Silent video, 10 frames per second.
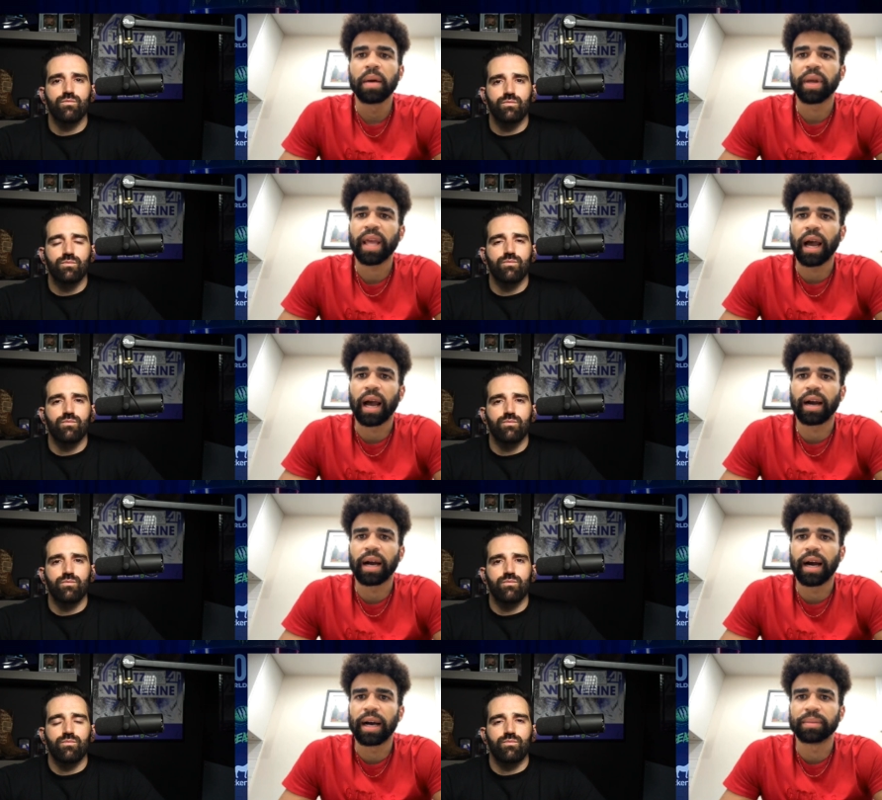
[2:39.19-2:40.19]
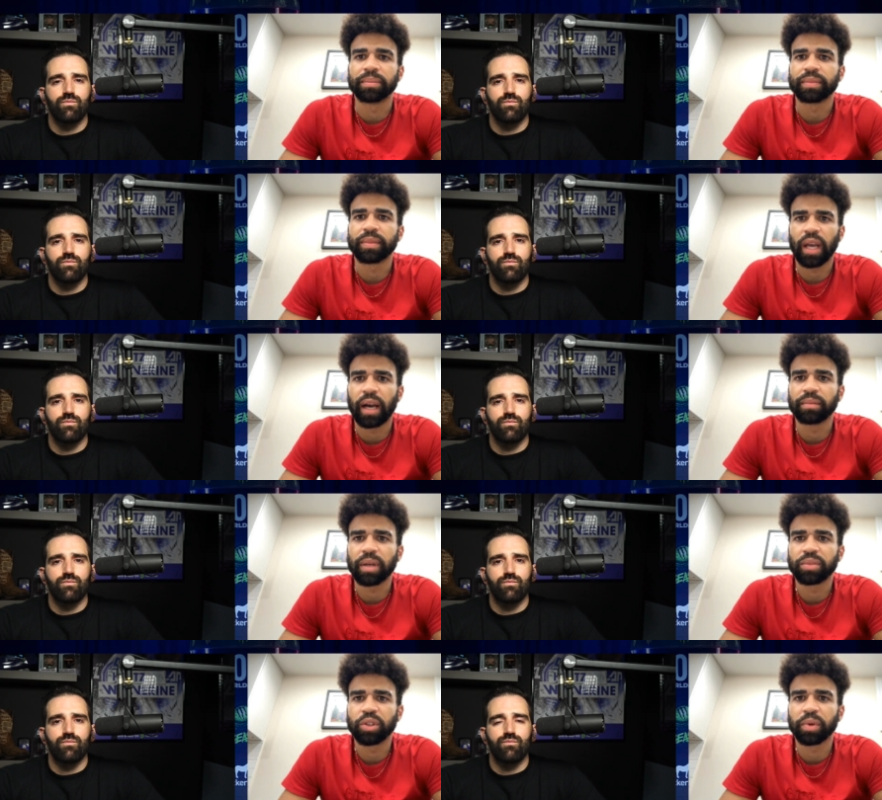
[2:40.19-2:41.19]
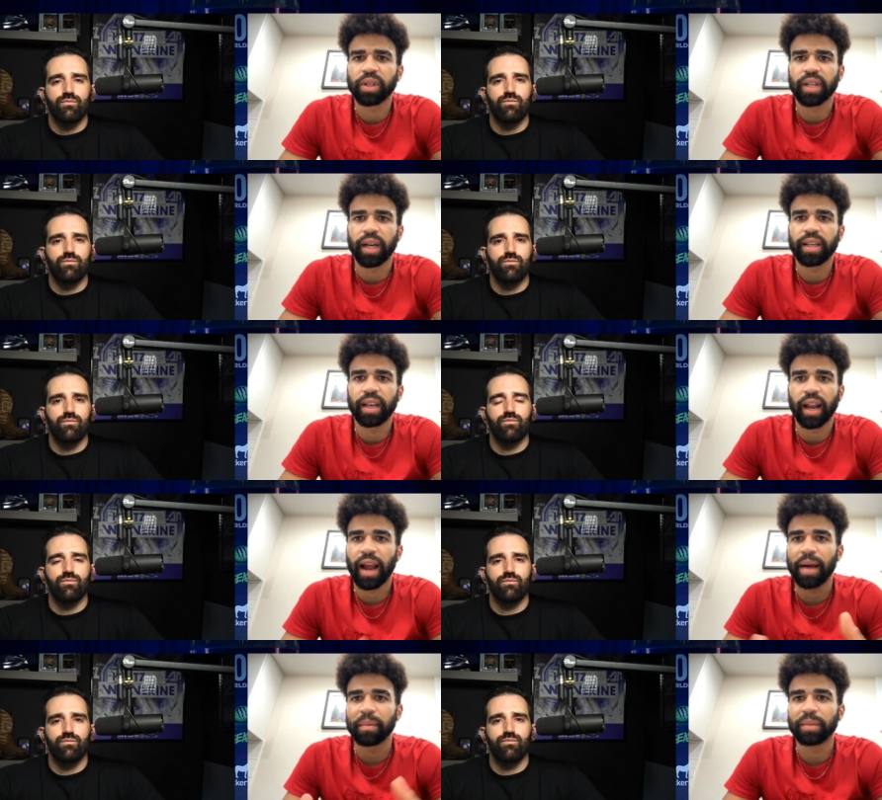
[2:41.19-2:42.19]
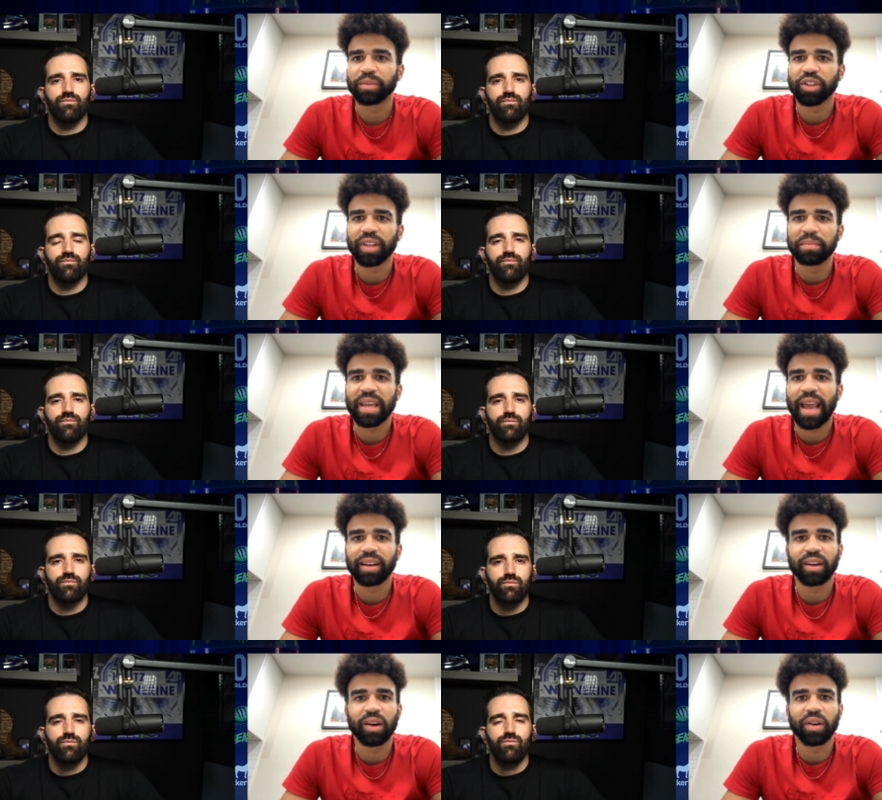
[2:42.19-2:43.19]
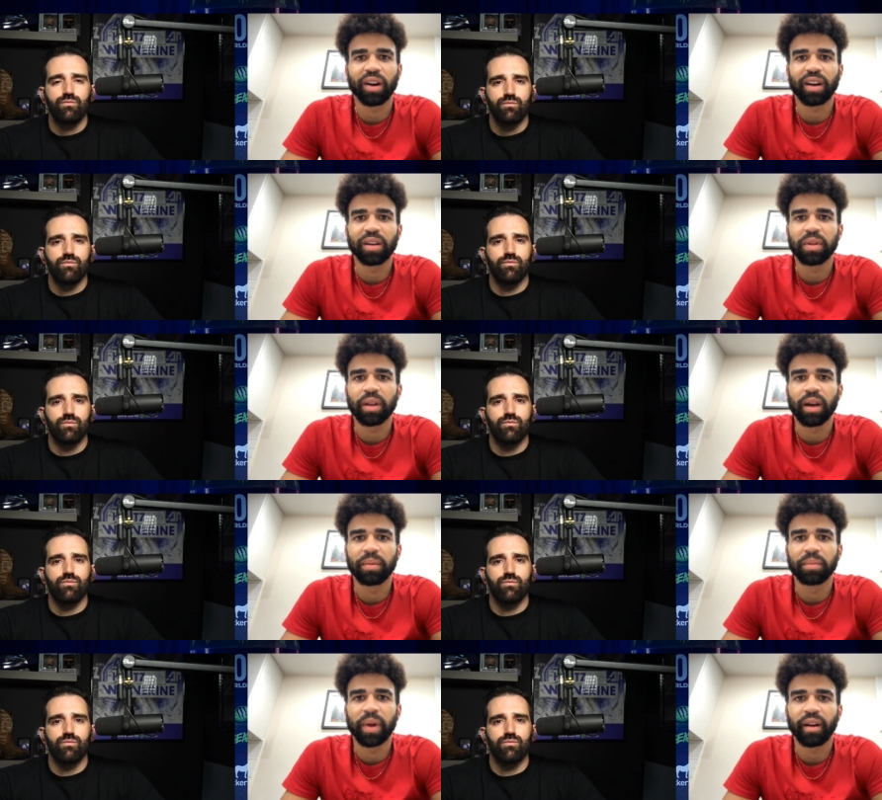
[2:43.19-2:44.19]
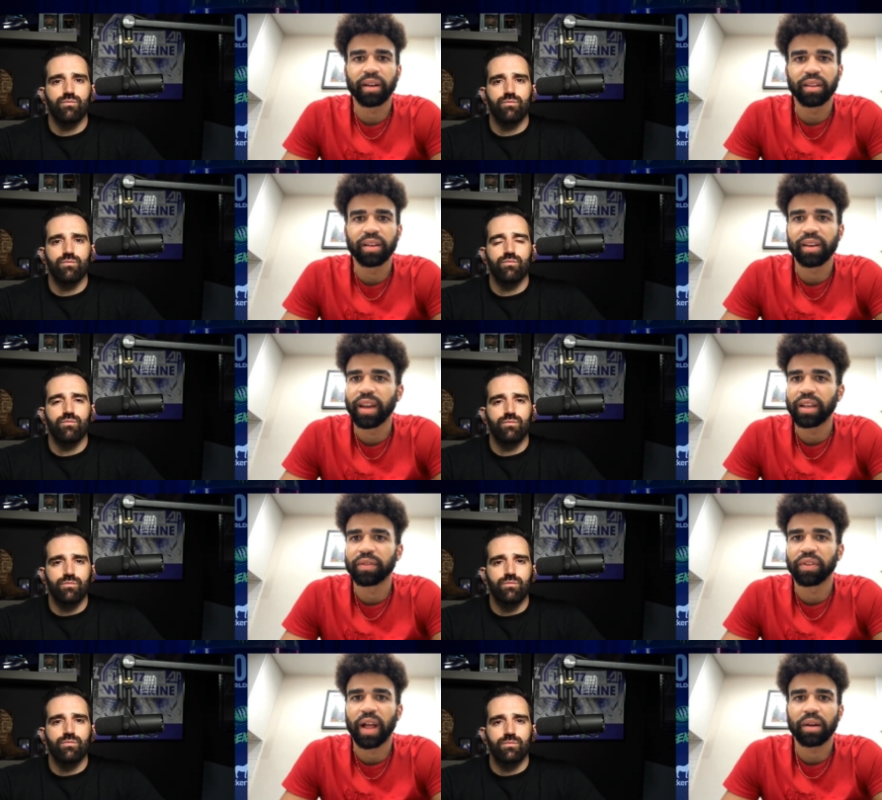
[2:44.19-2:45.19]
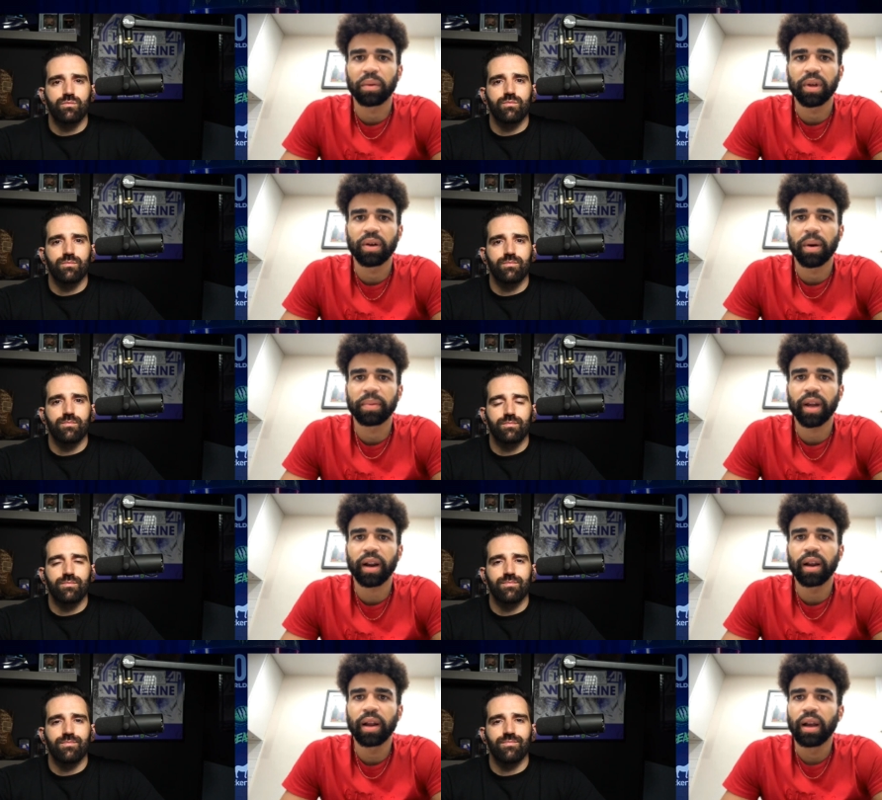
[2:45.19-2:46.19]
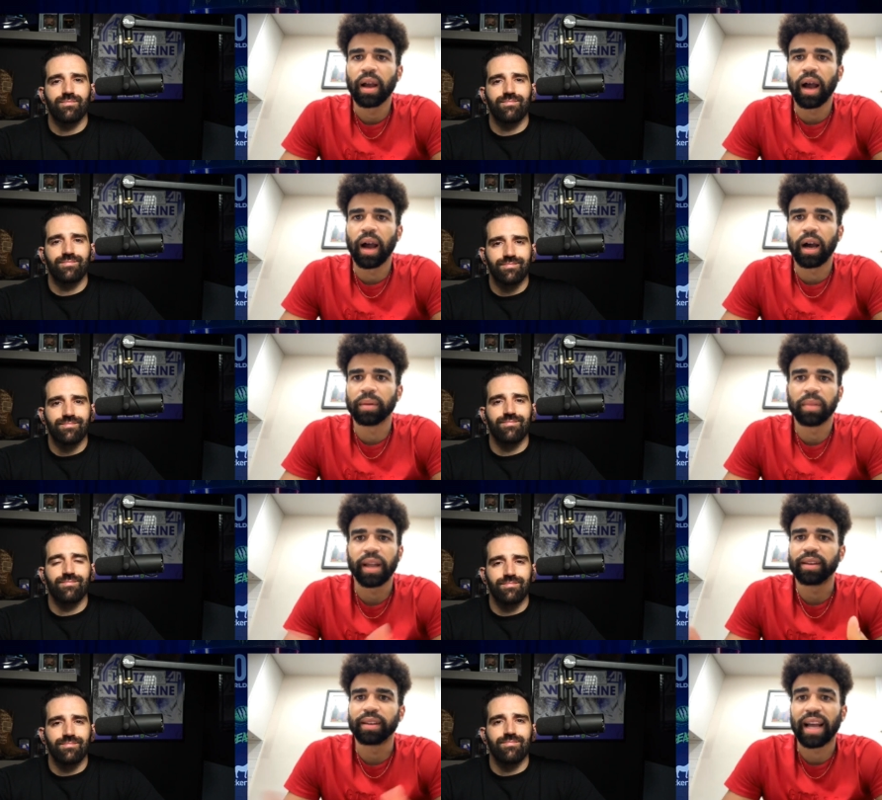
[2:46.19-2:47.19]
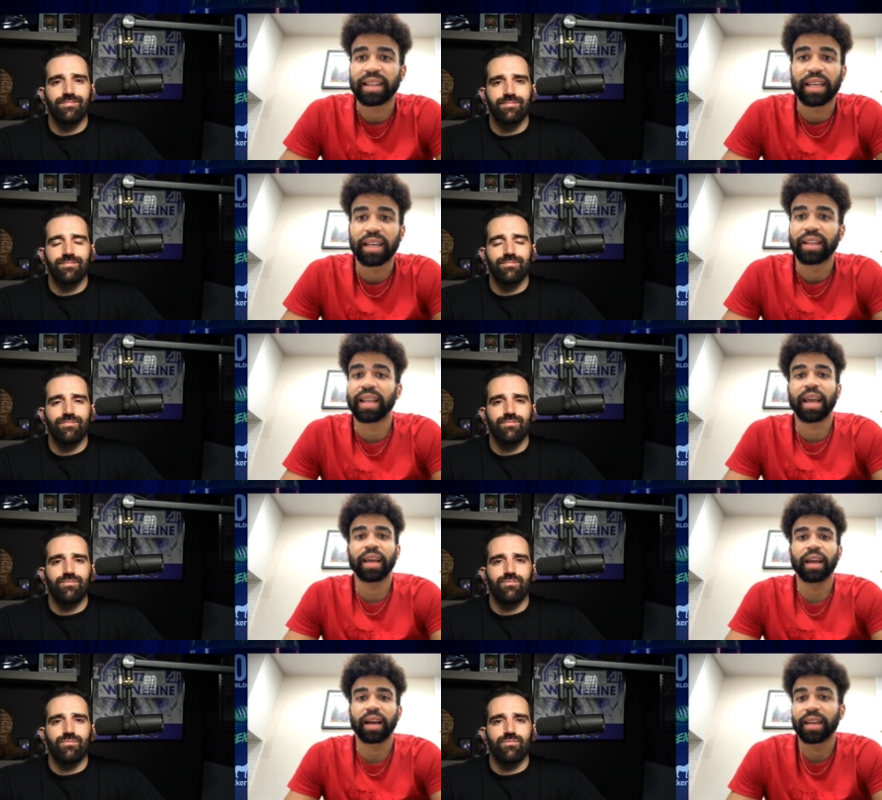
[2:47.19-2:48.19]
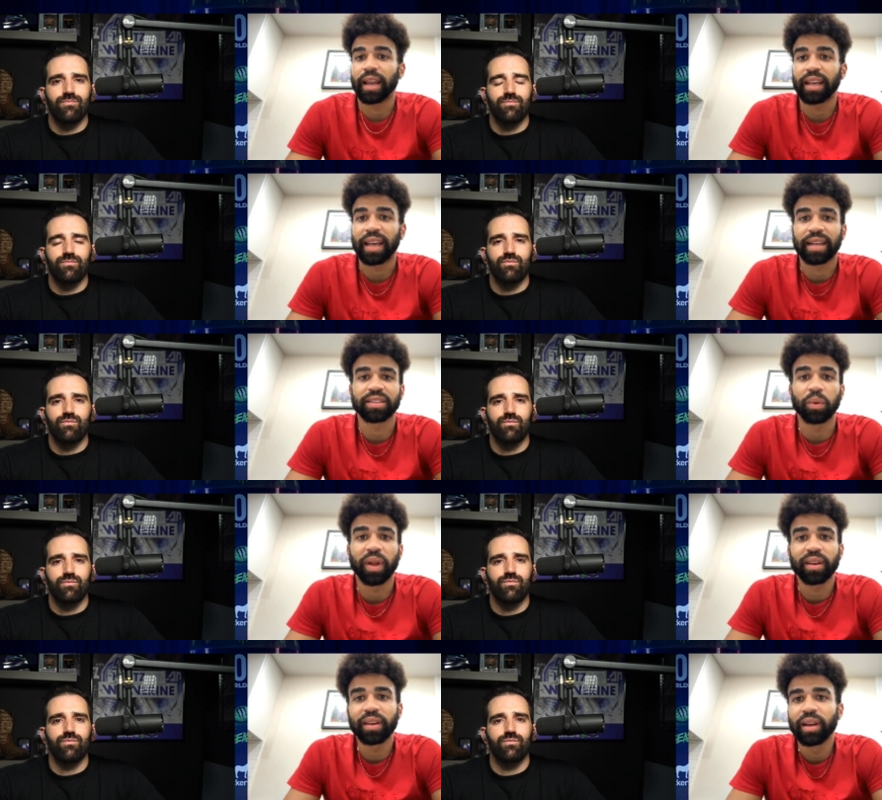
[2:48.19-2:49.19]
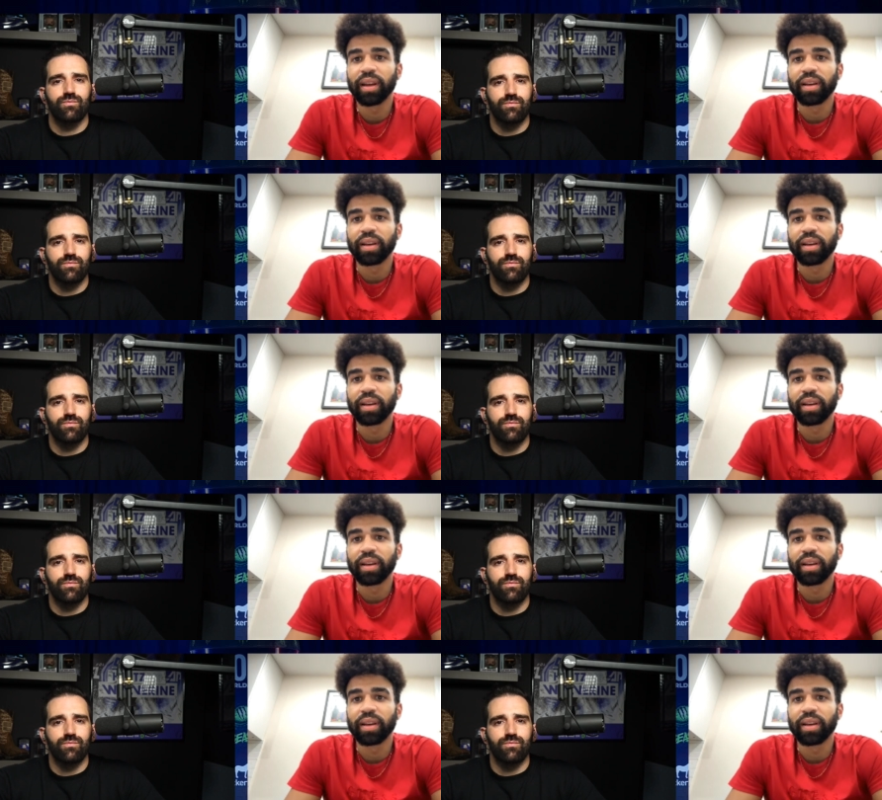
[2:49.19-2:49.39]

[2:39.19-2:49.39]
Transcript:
Speaker 1: But yeah, um, yeah, I'm, I'm super excited, and I, am I'm, I'm sure that me and Dakota are gonna be um, bearing the Canadian flag when we go up there. Um, and at the end of the day, a Canadian has to win,